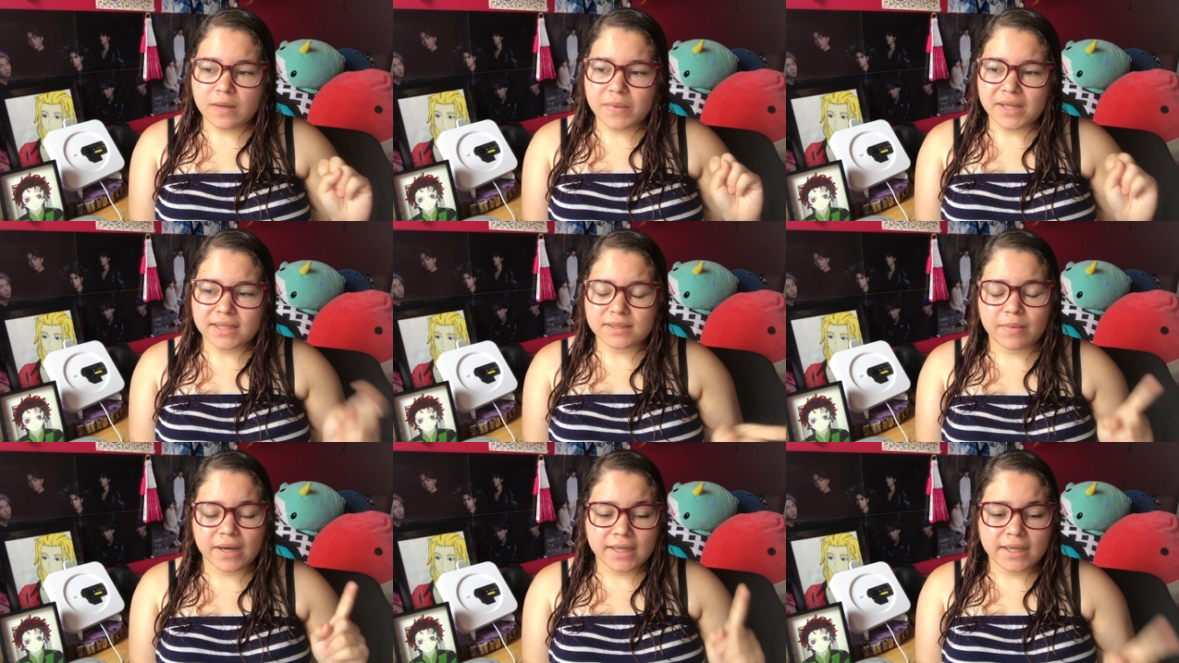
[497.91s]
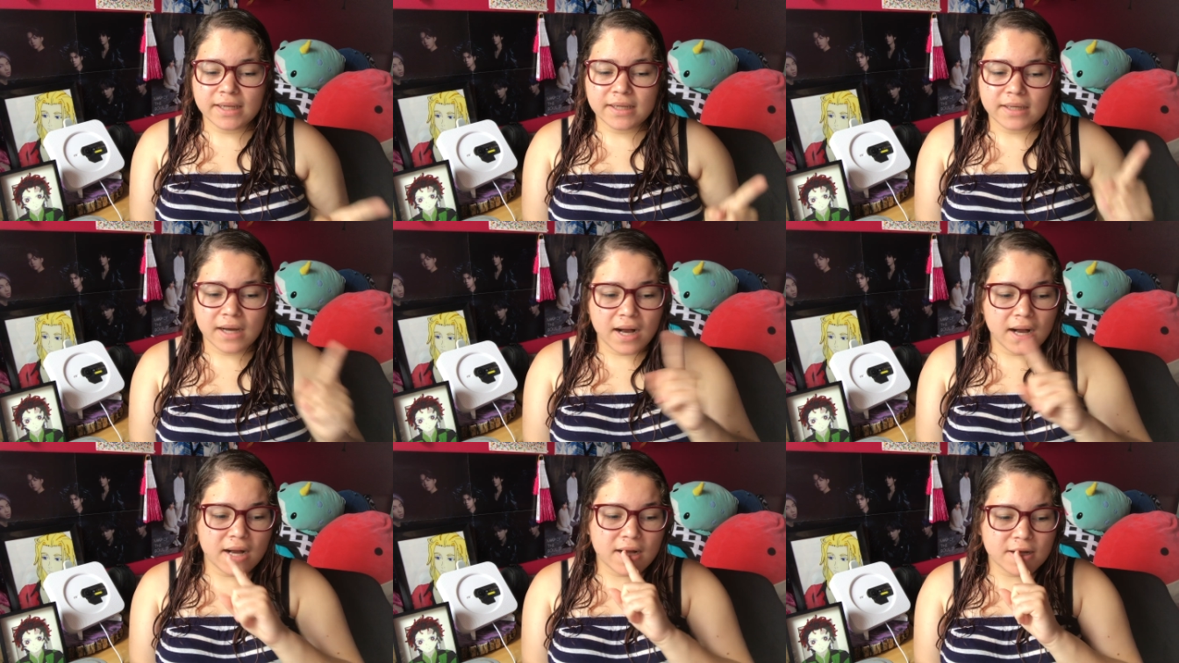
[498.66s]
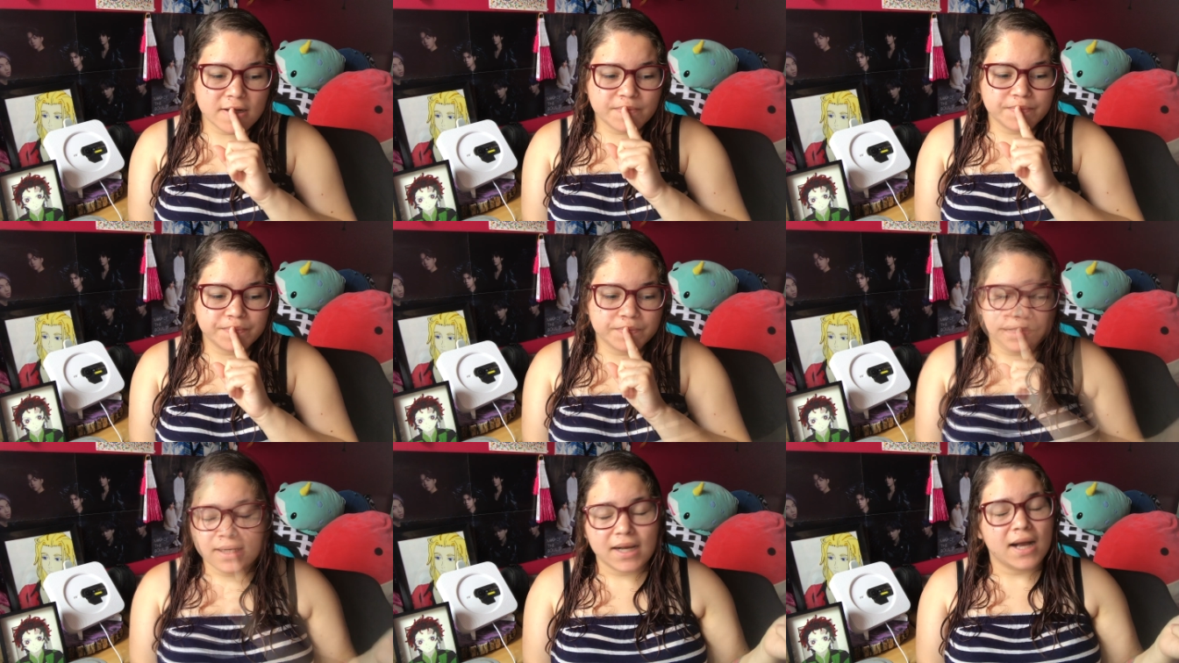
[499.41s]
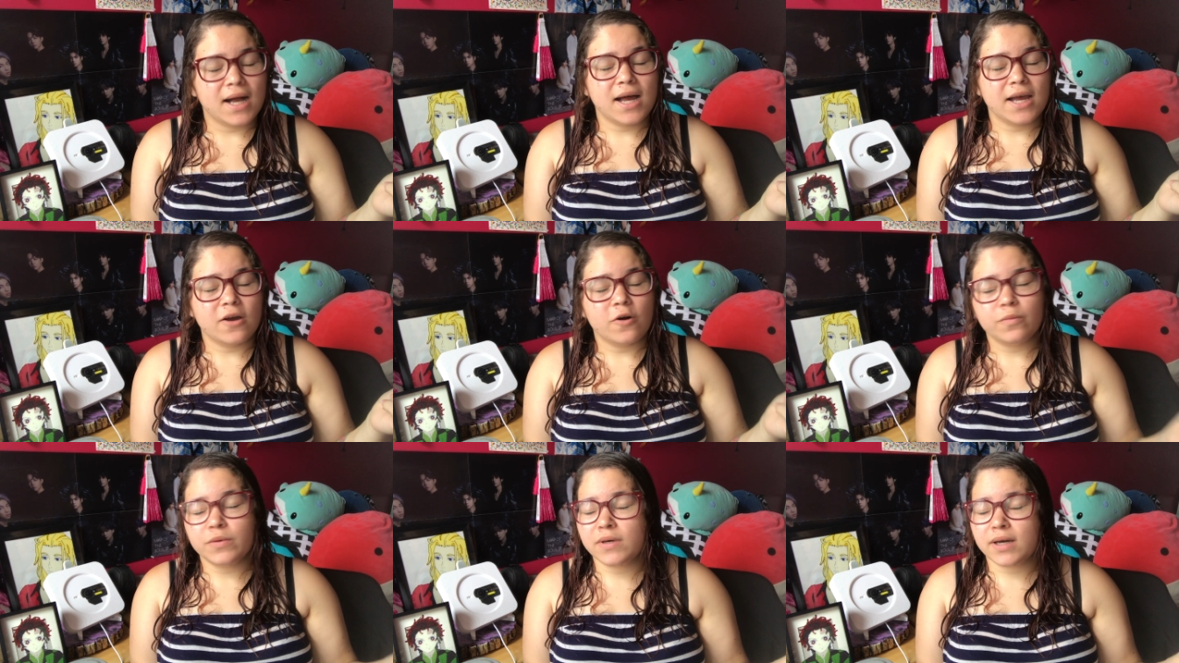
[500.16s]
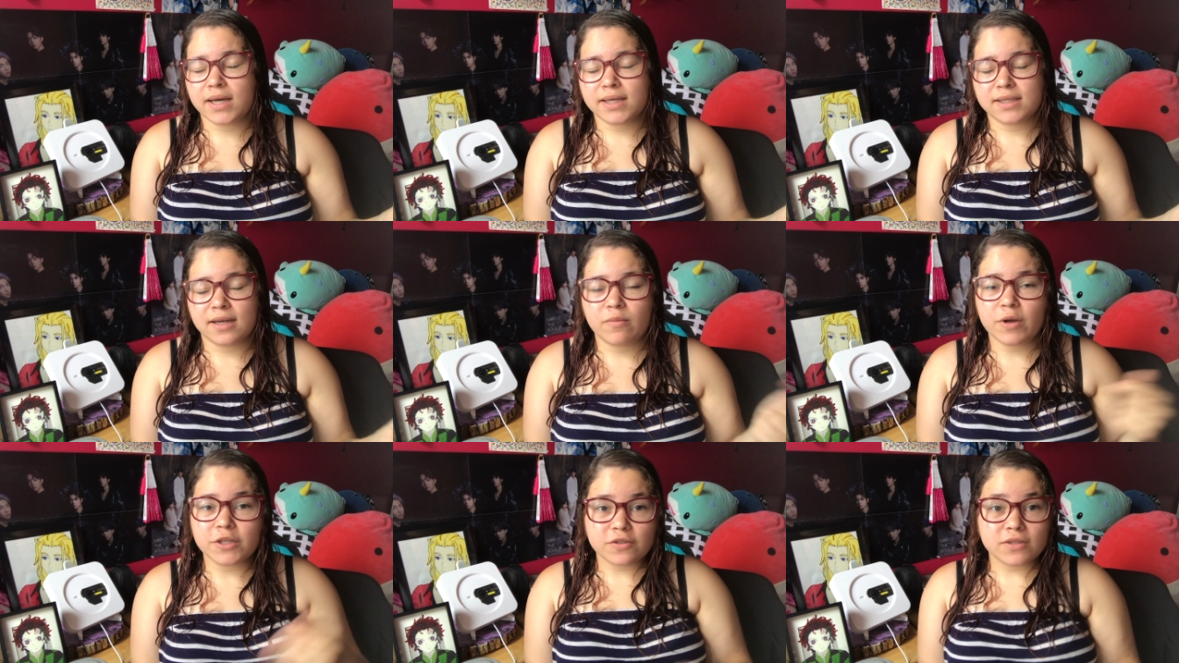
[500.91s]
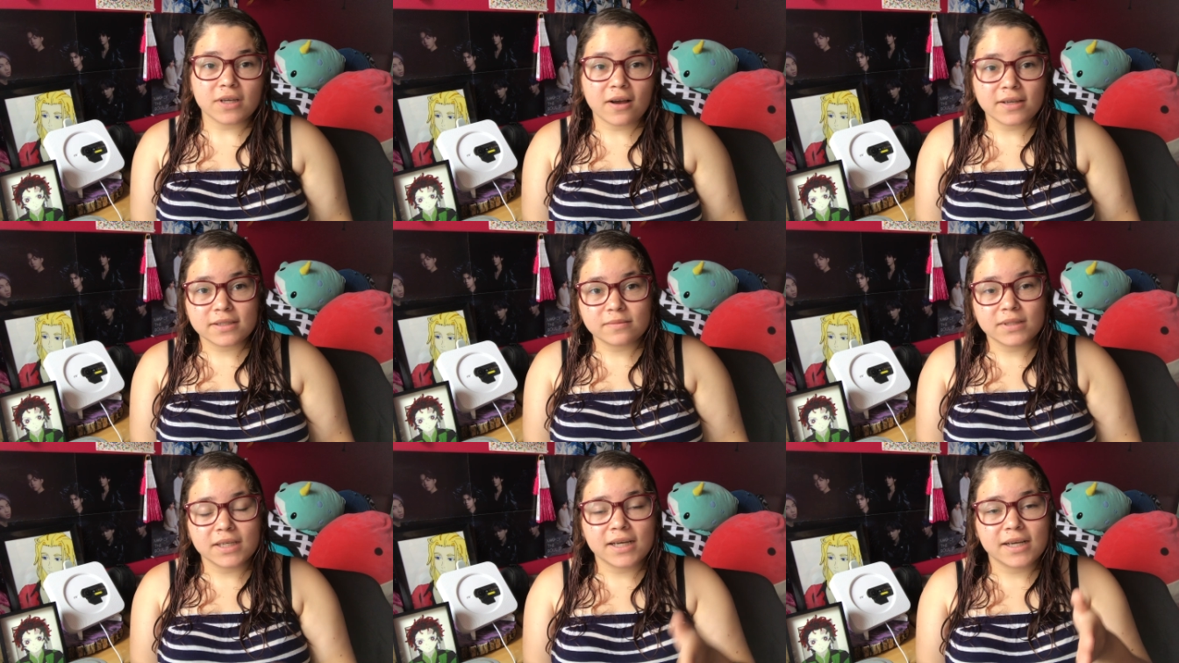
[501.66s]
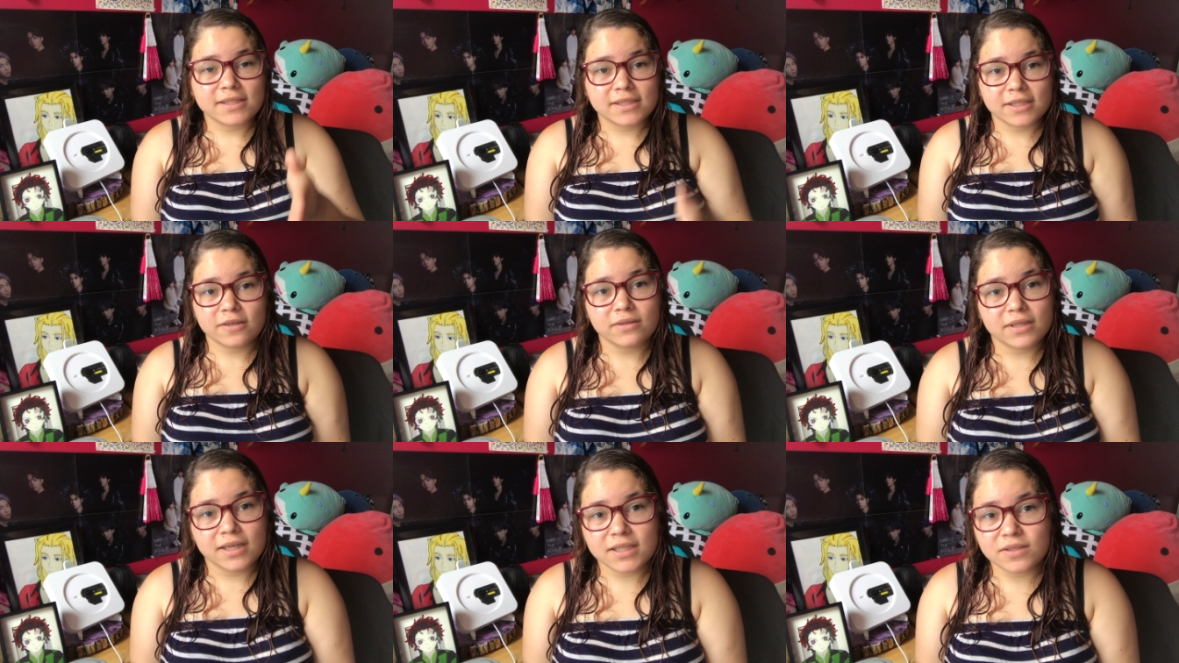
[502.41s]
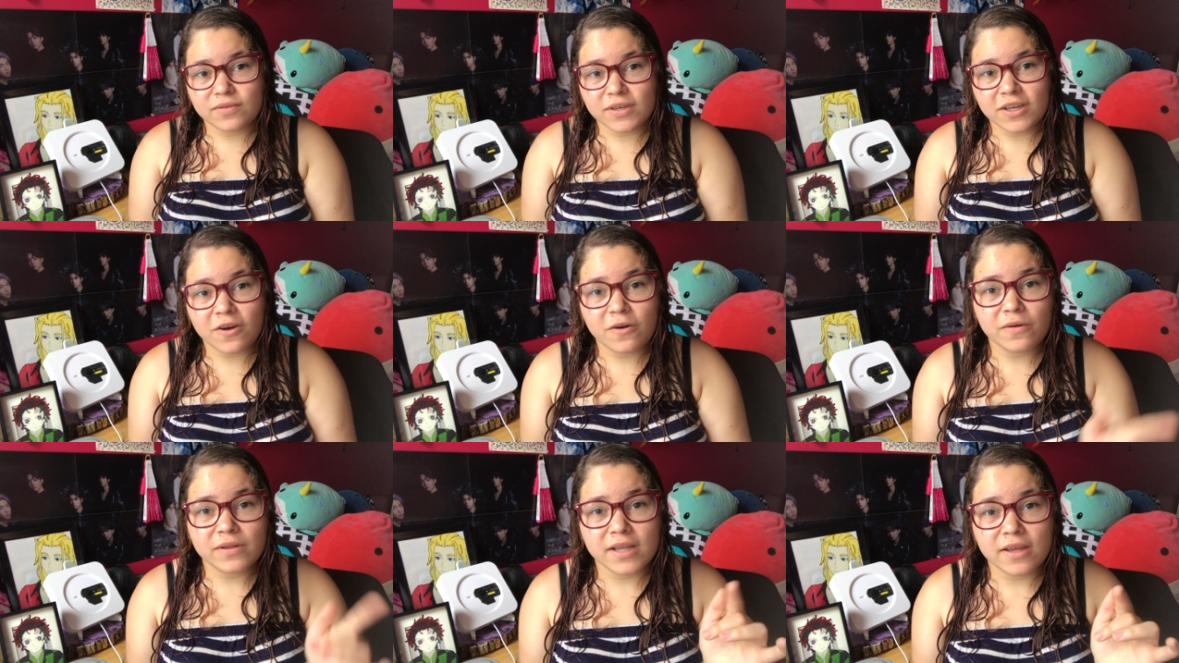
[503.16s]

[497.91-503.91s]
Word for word: But that's about it. I hope you guys had a monstrously awesome day. I'll see you in the next video.